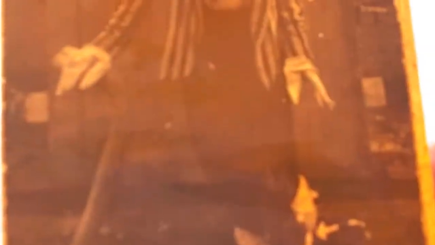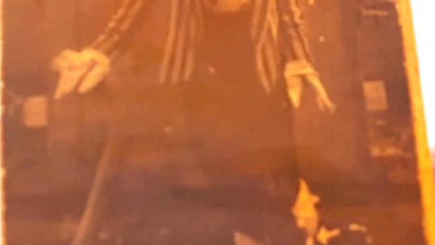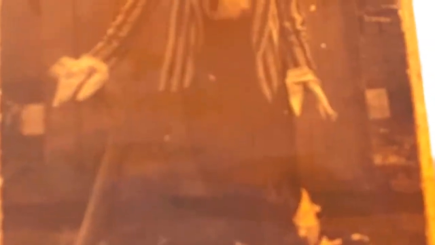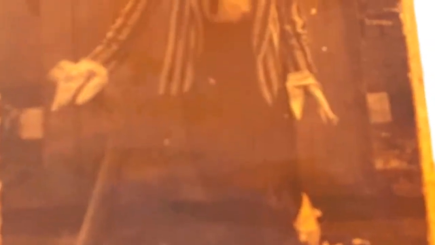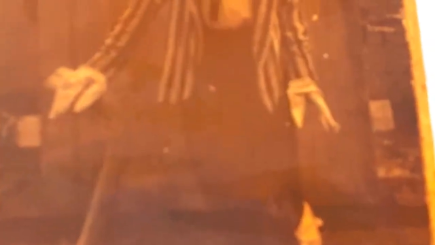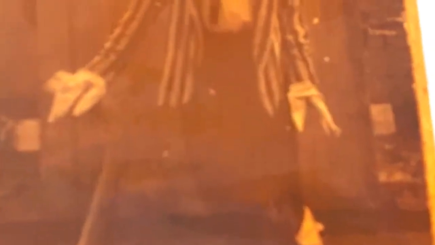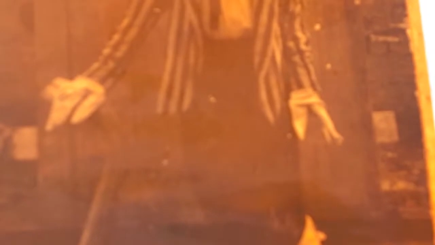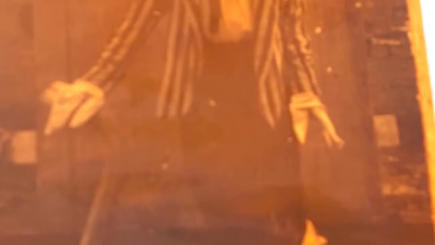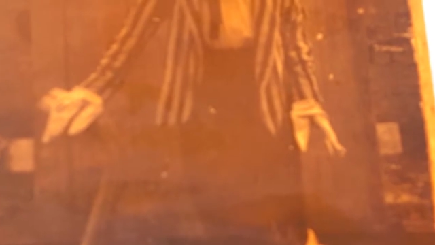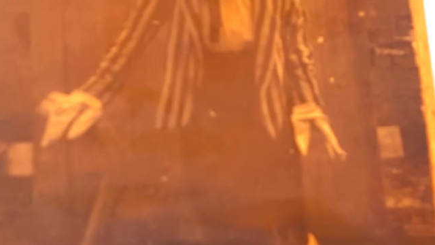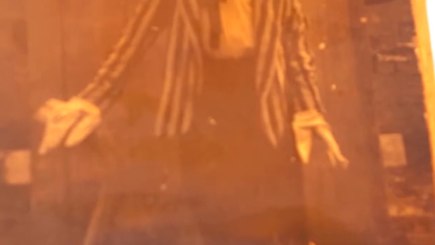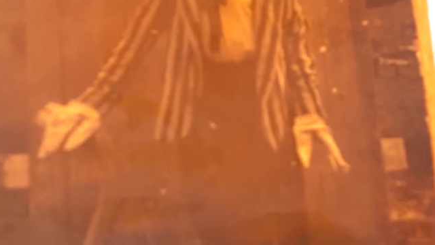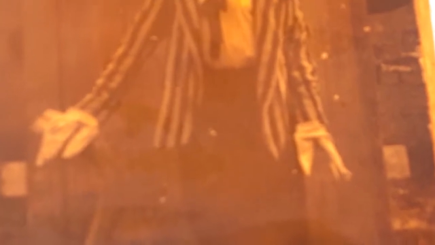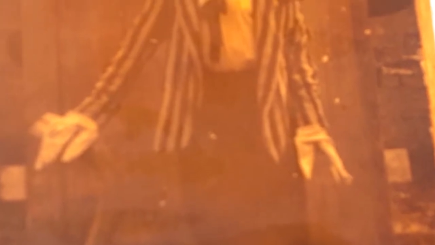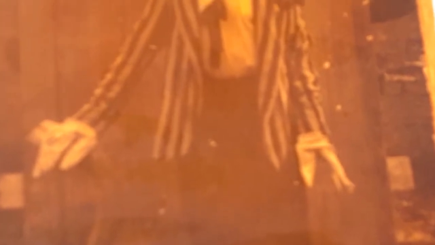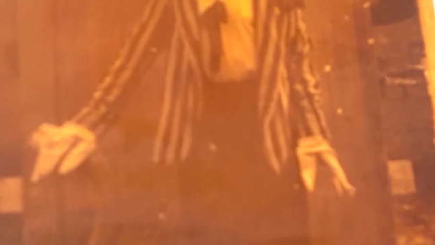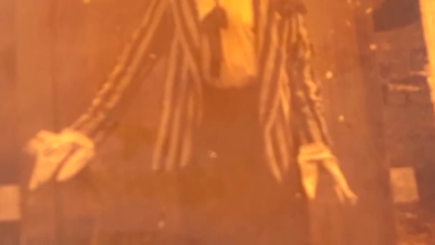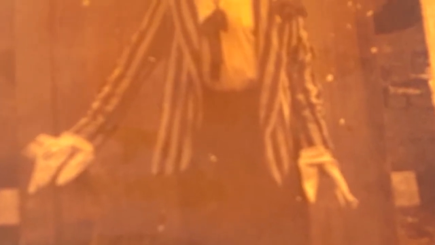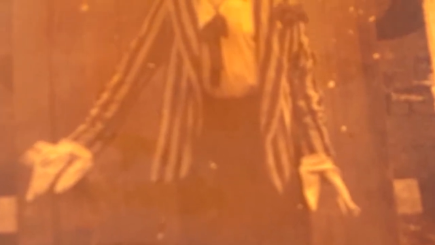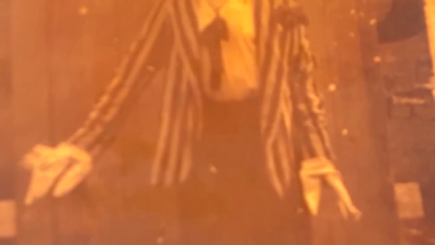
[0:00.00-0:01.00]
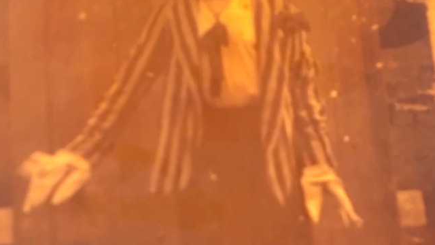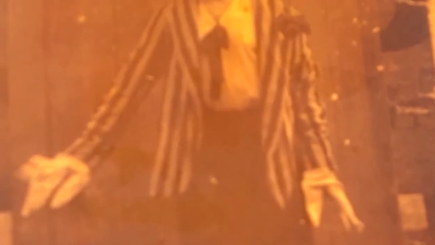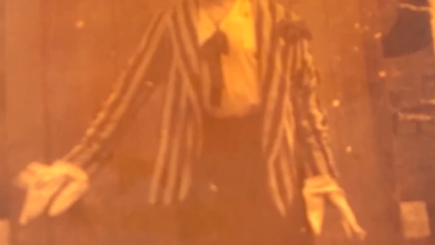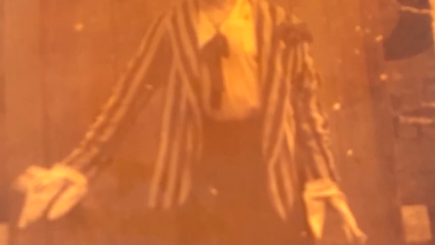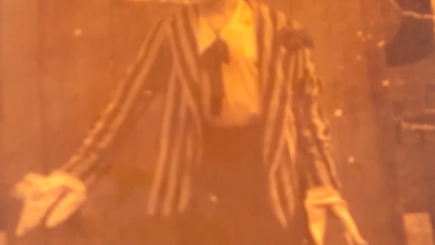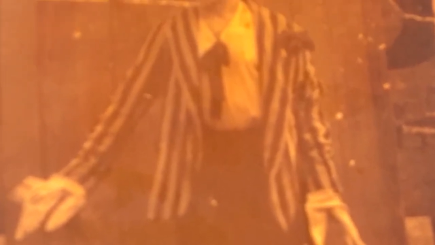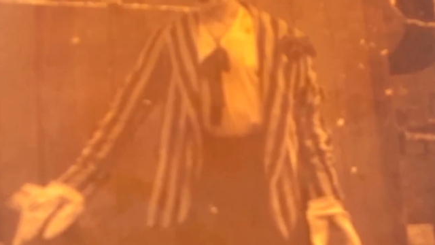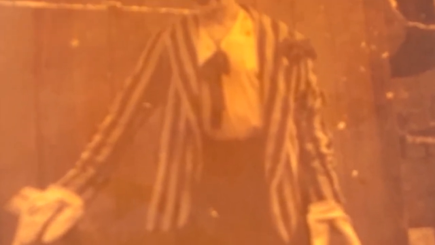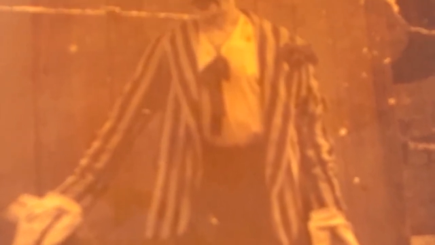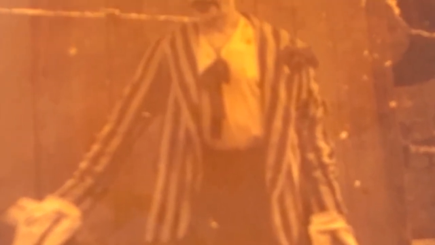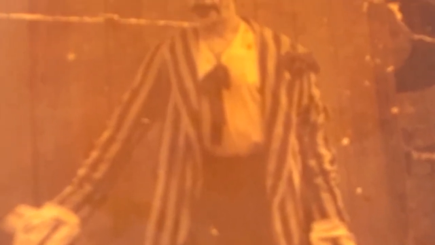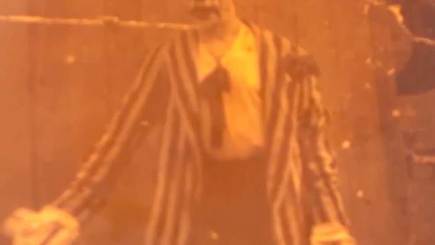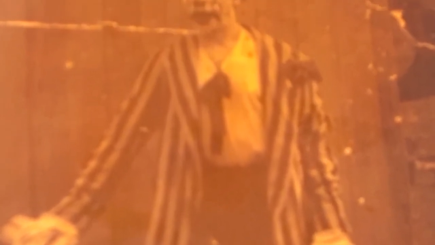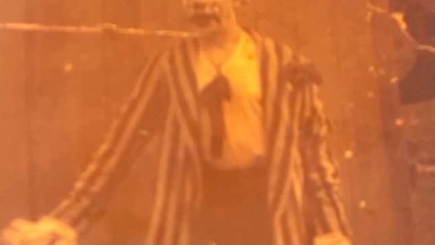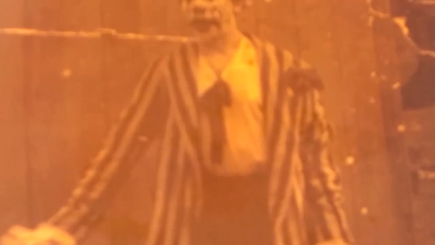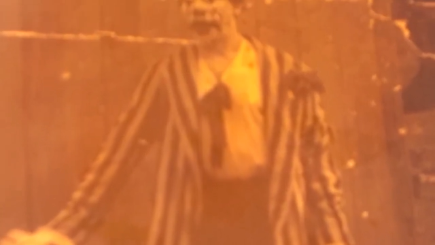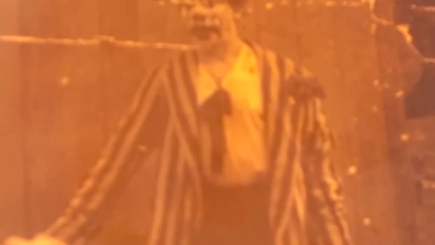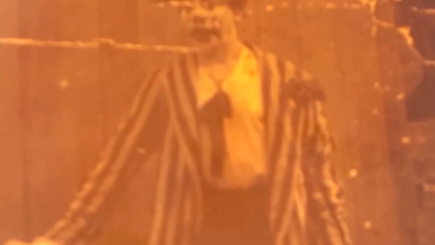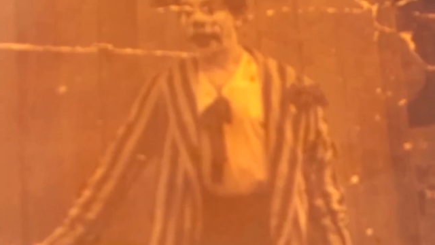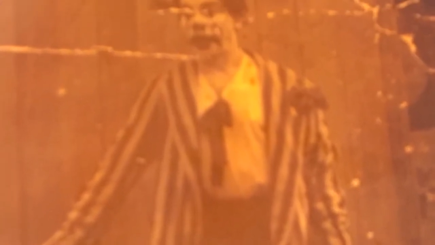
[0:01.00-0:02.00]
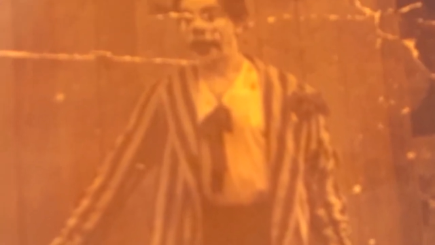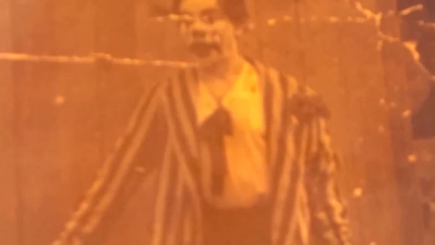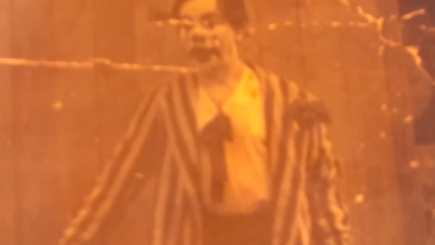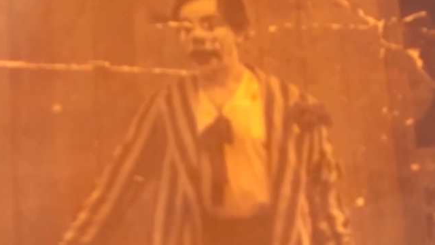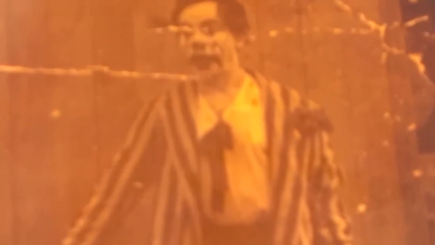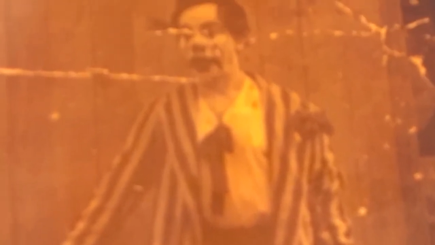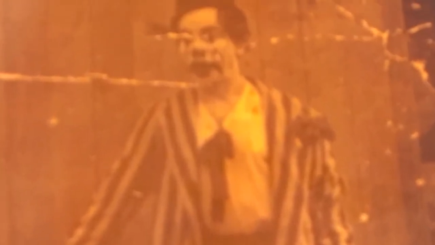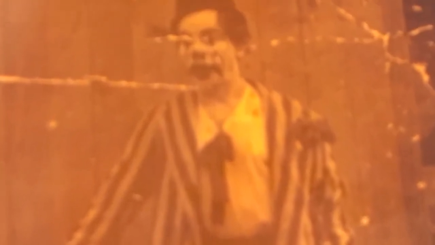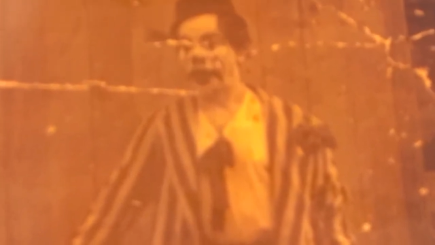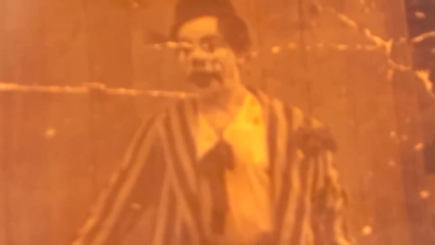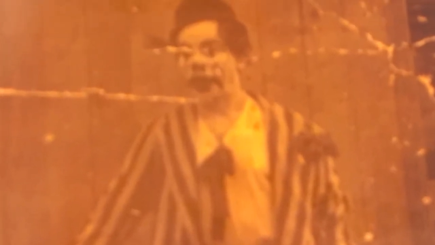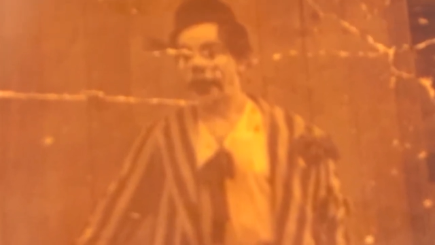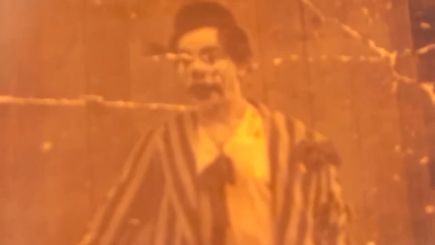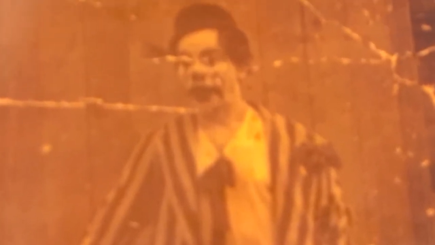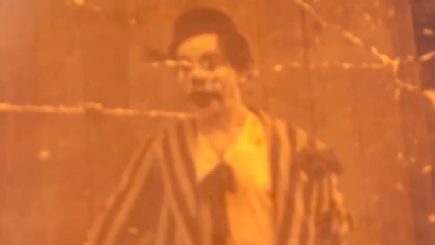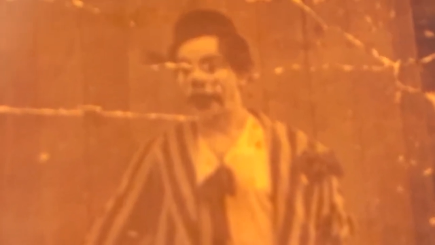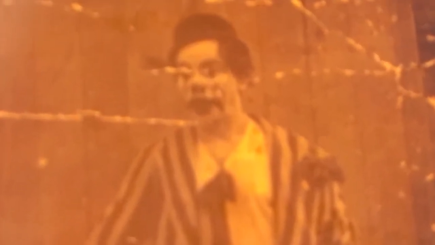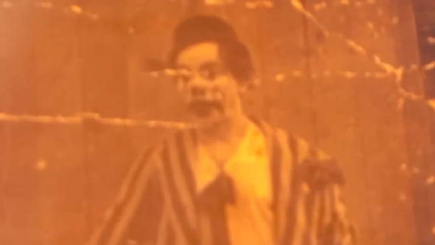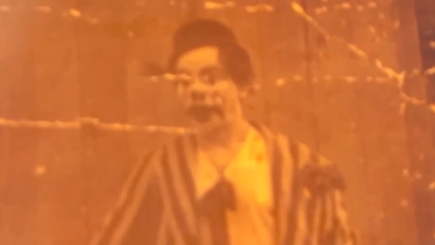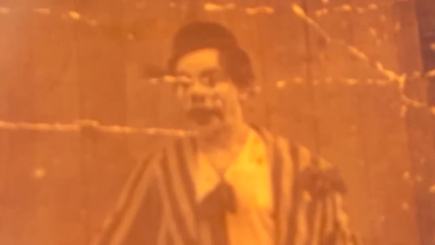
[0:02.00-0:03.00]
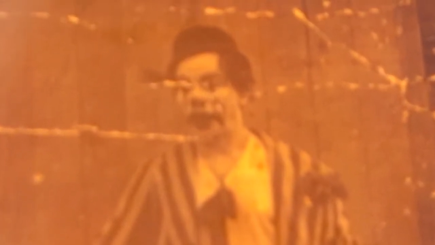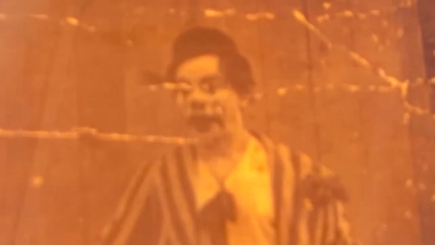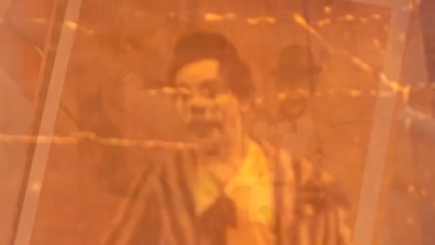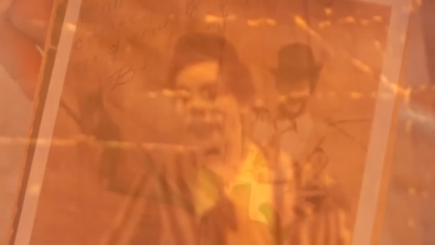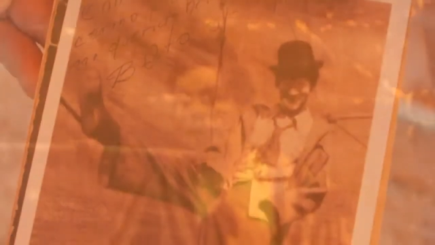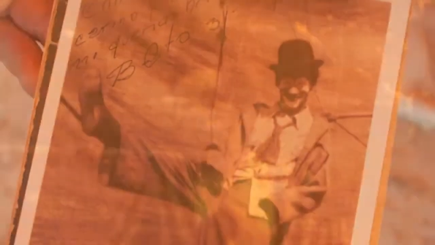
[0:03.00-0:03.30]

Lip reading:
Nobody's mouth can be seen.